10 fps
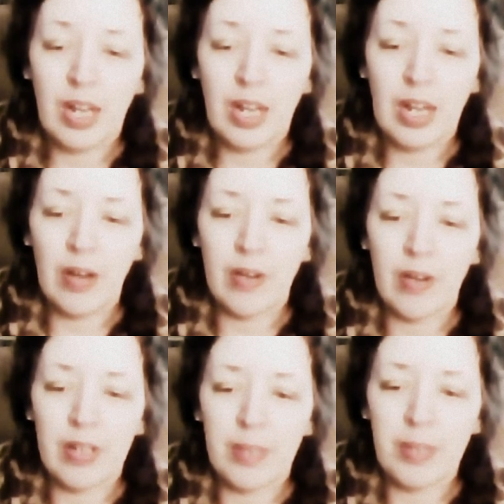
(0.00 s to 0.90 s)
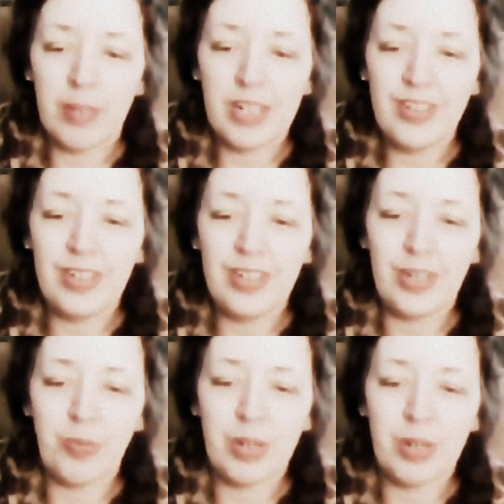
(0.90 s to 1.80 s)
how pleasant
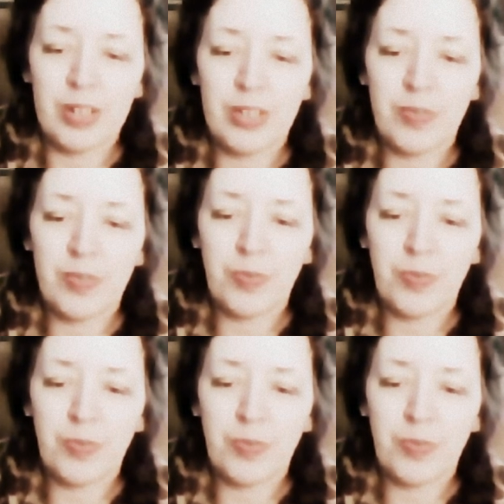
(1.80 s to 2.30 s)
it was